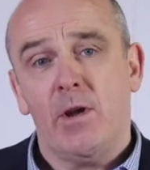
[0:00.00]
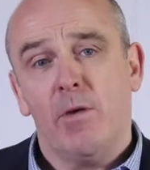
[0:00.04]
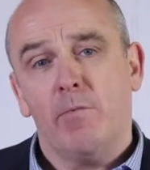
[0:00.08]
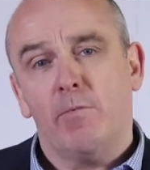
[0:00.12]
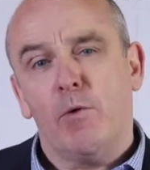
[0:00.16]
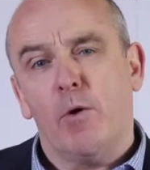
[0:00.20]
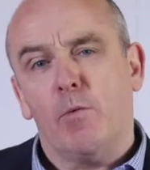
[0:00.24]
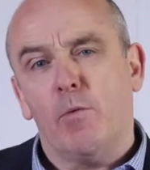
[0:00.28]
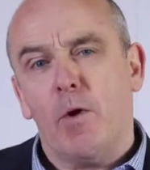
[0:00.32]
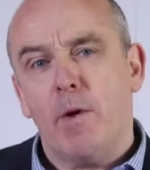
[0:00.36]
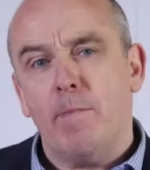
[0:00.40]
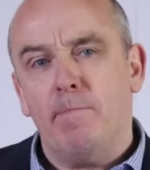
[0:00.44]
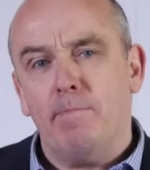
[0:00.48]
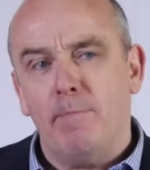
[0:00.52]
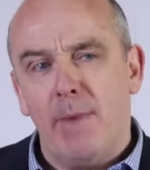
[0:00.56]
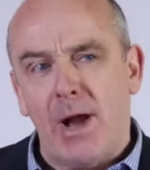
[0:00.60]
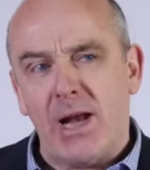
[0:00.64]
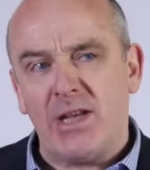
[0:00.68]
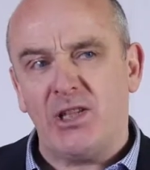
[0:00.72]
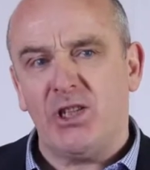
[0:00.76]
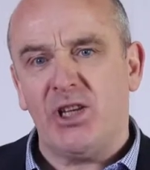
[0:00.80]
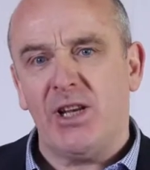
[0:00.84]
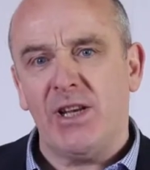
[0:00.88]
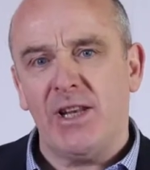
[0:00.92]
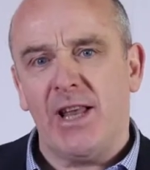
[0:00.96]
But we're
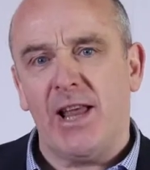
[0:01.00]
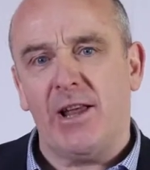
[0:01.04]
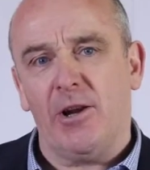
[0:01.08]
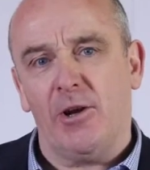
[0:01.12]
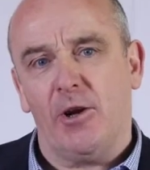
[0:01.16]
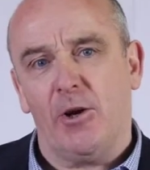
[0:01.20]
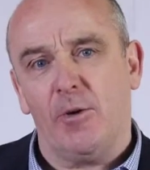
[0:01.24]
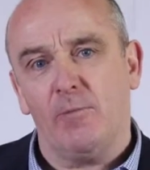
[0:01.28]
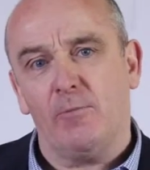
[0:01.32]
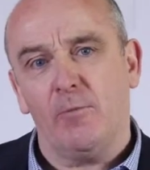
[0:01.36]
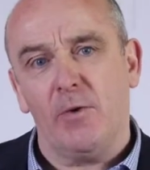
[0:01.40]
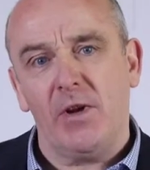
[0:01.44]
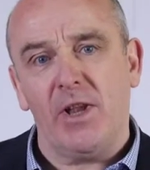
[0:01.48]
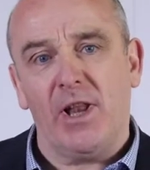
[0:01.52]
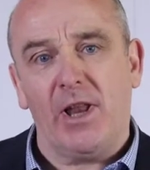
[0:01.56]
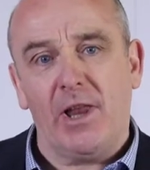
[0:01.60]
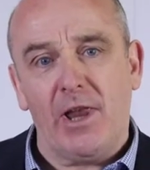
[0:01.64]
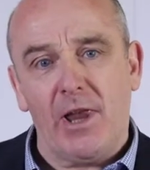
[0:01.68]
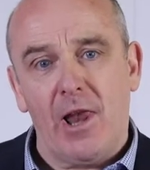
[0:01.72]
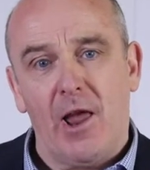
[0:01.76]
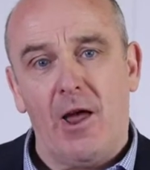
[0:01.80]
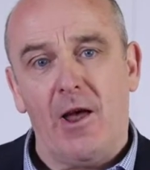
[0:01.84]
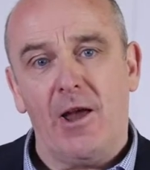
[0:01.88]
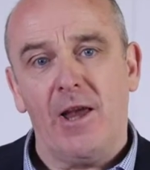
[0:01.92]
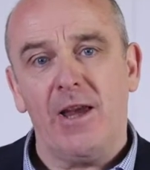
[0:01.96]
matching that up with
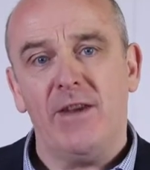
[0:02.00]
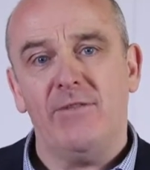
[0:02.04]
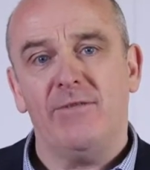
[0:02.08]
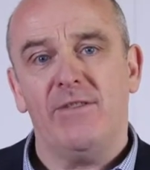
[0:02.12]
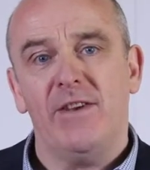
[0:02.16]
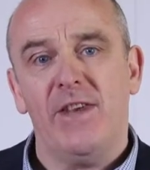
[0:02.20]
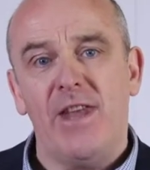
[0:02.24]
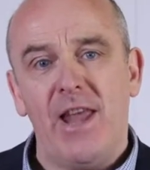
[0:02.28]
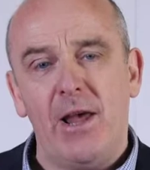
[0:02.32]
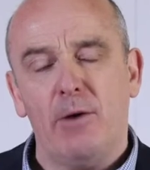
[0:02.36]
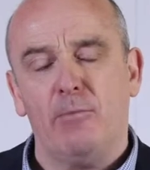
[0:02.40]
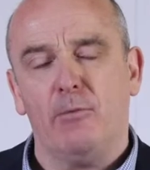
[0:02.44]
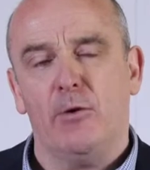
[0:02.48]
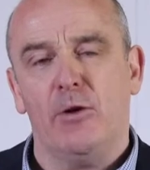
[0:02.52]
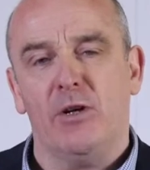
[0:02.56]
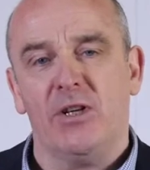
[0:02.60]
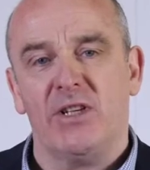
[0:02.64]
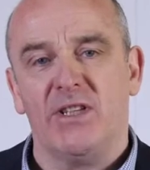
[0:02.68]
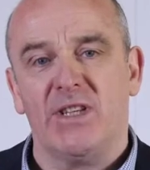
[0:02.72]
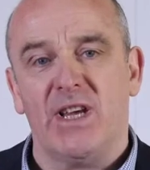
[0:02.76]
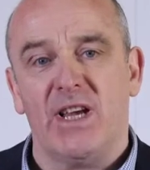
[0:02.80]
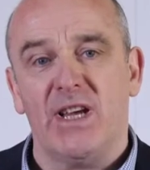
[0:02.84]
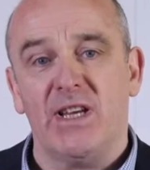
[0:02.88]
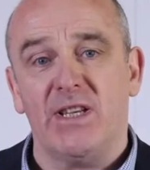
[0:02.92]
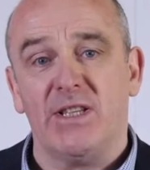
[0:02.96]
live network
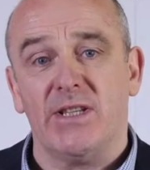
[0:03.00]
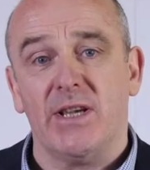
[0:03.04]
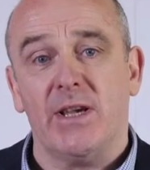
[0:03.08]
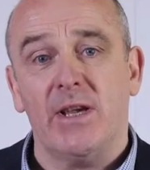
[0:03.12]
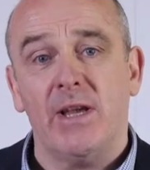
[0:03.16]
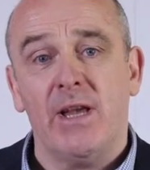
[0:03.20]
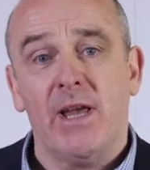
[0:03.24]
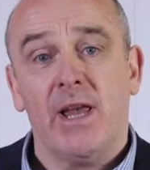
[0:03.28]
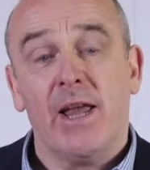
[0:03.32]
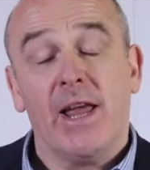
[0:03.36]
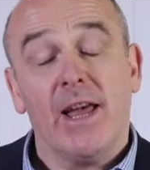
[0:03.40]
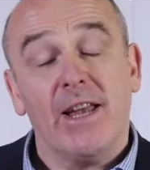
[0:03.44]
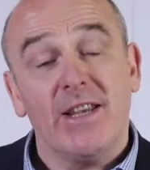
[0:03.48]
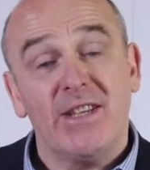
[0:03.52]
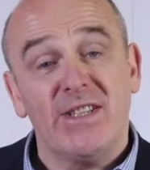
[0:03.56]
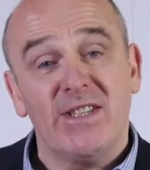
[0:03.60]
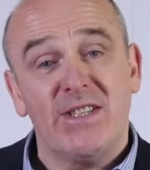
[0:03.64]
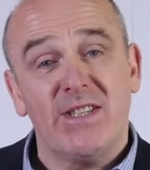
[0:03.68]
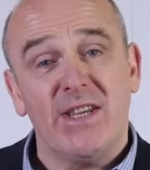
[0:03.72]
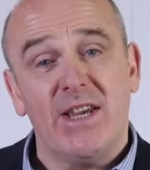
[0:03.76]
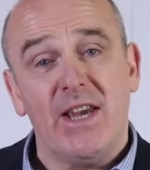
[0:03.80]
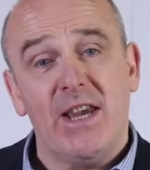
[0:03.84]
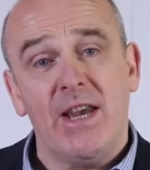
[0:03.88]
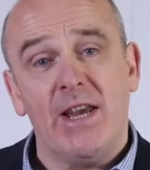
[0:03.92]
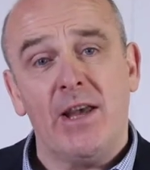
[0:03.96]
data and
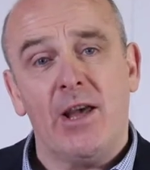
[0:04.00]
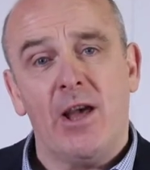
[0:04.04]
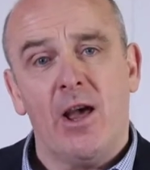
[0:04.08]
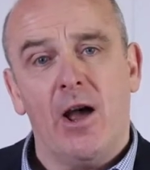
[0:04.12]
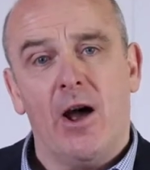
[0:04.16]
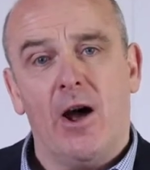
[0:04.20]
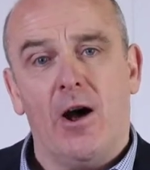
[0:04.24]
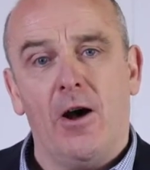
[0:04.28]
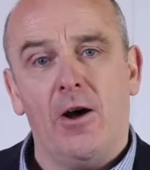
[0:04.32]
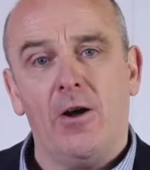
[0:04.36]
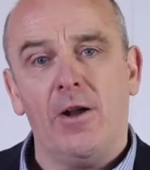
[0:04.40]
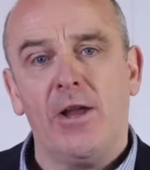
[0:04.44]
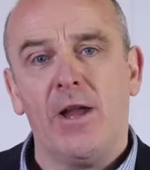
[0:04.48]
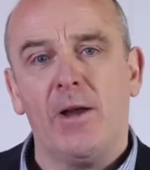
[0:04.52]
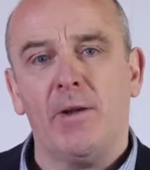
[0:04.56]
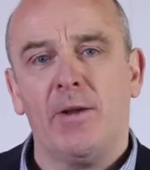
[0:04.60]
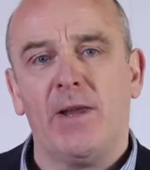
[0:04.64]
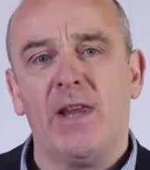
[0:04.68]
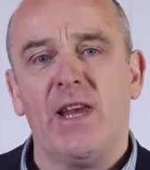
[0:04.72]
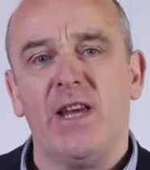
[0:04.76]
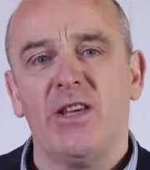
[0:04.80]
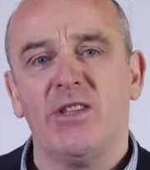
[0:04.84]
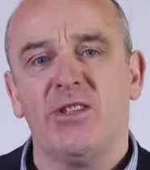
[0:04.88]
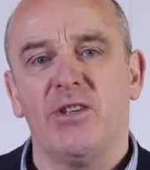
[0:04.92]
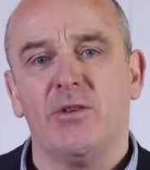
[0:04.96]
seeing, are there
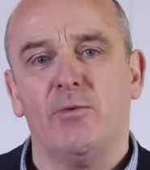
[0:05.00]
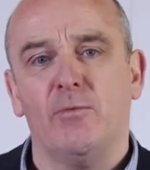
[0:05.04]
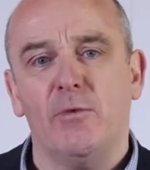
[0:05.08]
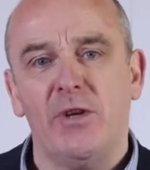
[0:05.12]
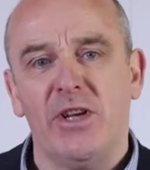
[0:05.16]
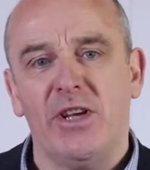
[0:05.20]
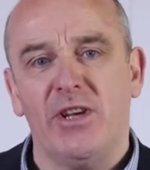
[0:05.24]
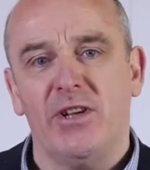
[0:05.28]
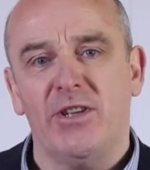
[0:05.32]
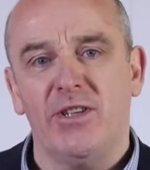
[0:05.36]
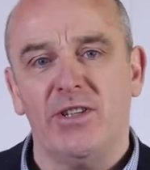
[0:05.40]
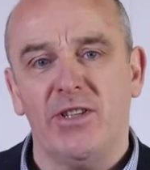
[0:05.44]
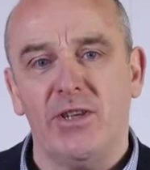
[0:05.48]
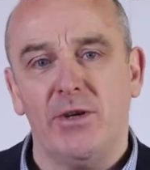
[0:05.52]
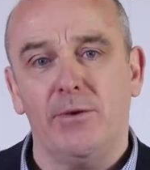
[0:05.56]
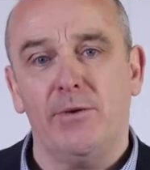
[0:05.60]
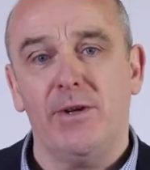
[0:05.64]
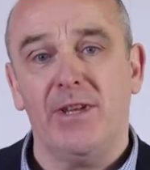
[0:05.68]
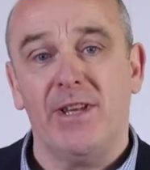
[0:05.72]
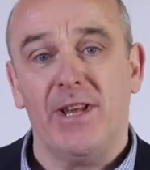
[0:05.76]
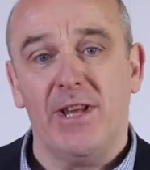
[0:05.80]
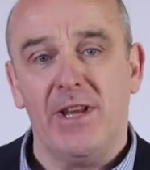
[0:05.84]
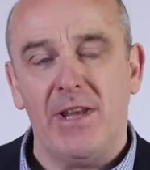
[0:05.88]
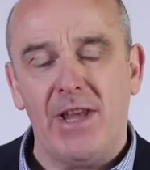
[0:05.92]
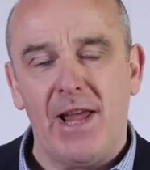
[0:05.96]
things that we can do
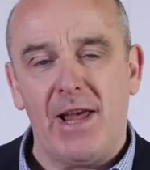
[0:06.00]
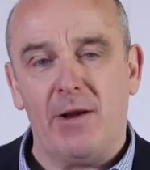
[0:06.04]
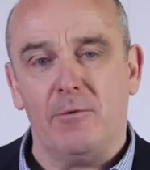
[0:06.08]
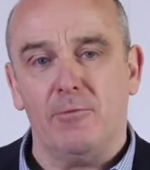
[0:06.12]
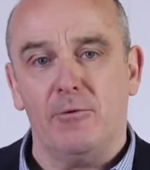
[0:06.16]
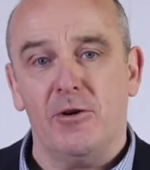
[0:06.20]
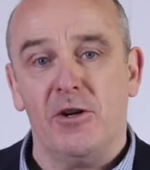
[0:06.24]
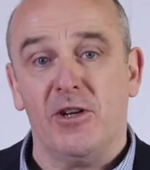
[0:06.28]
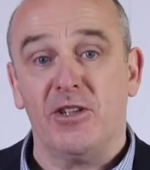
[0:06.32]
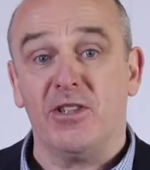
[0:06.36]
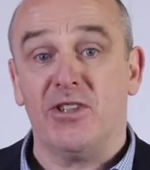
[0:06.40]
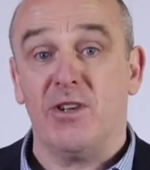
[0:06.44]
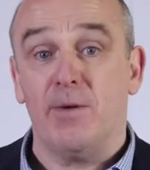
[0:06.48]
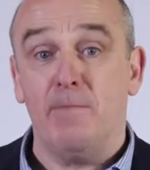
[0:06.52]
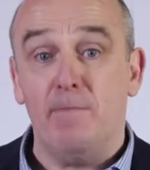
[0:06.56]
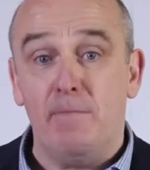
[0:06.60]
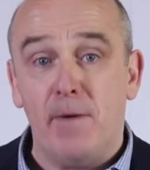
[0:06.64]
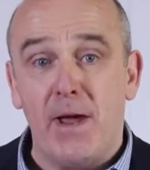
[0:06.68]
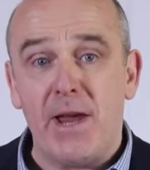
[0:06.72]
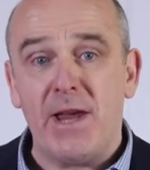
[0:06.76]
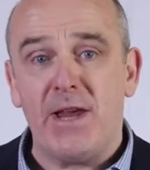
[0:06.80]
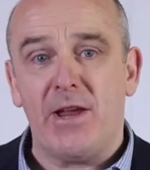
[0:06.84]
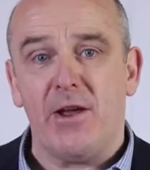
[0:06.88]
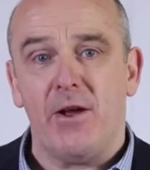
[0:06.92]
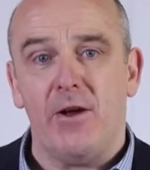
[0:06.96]
in the network to
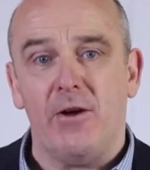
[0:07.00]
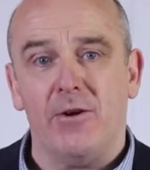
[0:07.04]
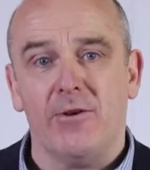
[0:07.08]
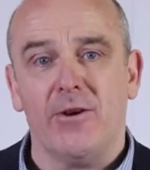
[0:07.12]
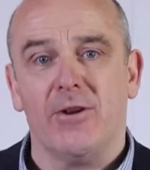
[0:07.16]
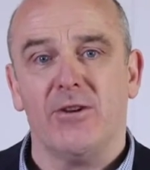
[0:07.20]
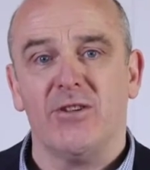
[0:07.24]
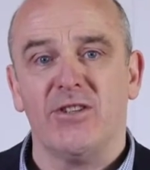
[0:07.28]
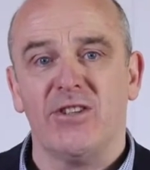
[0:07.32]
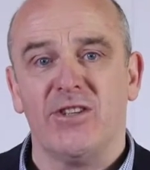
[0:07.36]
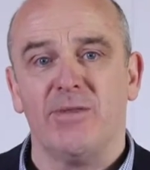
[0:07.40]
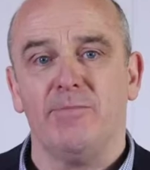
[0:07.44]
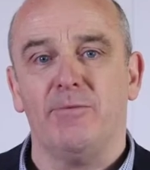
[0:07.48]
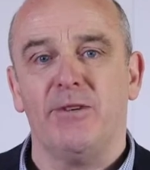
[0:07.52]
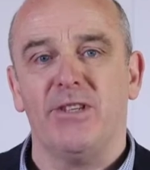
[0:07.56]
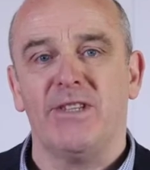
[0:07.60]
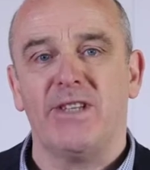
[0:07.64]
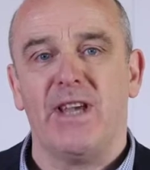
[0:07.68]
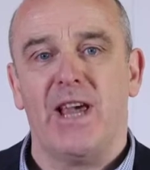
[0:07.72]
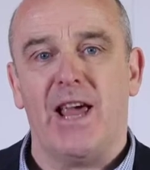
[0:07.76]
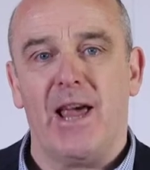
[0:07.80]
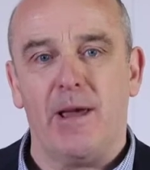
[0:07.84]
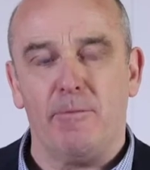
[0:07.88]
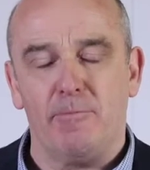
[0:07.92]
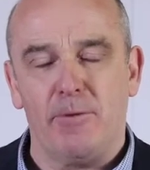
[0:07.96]
make our customers
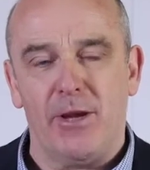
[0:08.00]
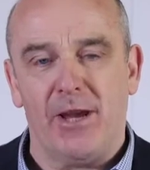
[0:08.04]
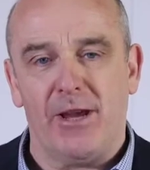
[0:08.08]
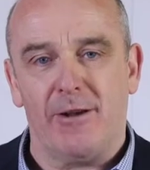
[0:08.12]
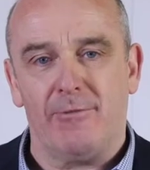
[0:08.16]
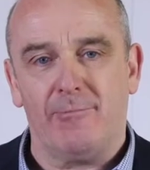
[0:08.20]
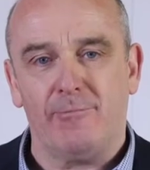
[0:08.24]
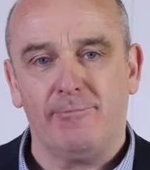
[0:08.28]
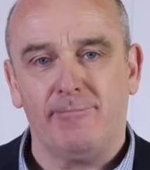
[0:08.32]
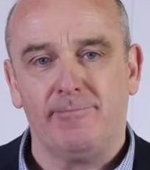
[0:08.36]
happier?